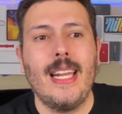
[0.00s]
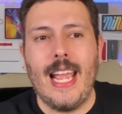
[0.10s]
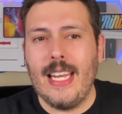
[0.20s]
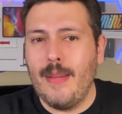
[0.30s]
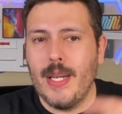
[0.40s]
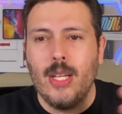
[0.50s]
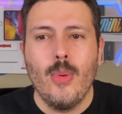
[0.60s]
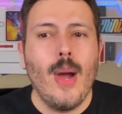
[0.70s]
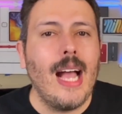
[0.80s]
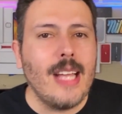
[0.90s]
anybody who
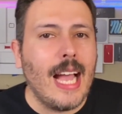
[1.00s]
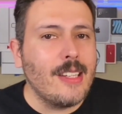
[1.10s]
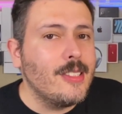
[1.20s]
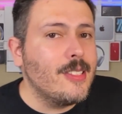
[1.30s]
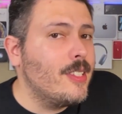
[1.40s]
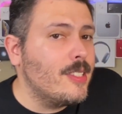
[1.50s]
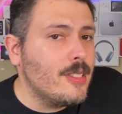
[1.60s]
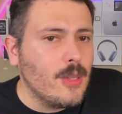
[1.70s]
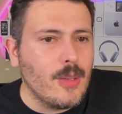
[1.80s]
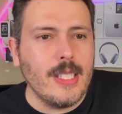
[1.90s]
has access to your
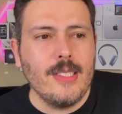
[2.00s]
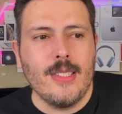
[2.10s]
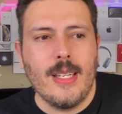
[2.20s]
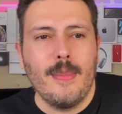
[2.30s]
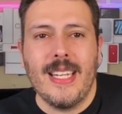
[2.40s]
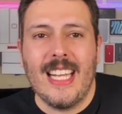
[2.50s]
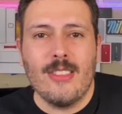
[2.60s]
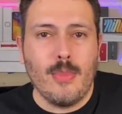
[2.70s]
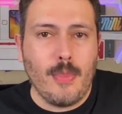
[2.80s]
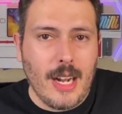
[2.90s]
stories, anybody who has
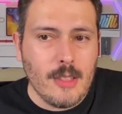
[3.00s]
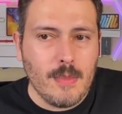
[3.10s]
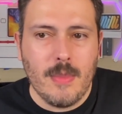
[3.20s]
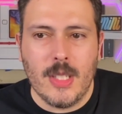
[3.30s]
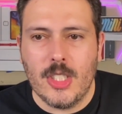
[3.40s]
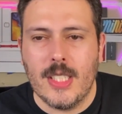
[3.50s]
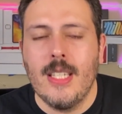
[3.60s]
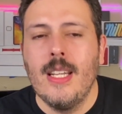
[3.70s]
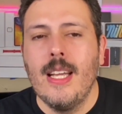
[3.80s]
browse permission,